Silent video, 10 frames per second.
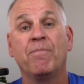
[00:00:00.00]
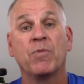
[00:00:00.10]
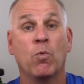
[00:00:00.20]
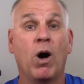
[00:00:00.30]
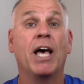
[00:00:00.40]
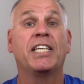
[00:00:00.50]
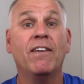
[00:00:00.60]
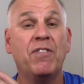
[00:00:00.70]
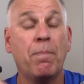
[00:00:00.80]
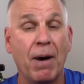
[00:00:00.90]
well, I give
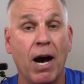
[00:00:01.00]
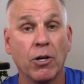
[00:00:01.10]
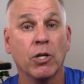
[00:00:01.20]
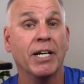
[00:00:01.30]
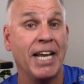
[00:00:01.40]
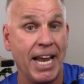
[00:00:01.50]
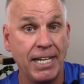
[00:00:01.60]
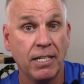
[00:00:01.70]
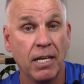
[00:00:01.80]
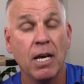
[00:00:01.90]
the powder an
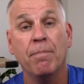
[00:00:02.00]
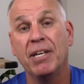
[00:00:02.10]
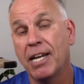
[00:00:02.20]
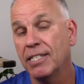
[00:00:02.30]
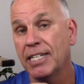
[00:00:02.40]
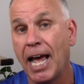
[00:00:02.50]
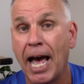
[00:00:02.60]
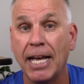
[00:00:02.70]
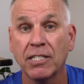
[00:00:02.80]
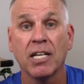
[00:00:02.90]
8 because it
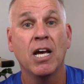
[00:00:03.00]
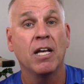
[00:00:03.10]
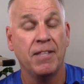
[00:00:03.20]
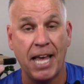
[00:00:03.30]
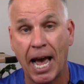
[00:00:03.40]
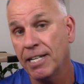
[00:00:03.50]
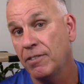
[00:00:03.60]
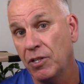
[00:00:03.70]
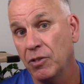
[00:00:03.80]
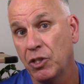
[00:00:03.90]
has the
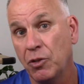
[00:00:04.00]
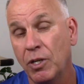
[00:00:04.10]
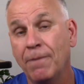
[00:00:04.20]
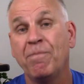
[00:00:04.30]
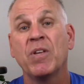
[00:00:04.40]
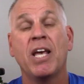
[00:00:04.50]
additives to it,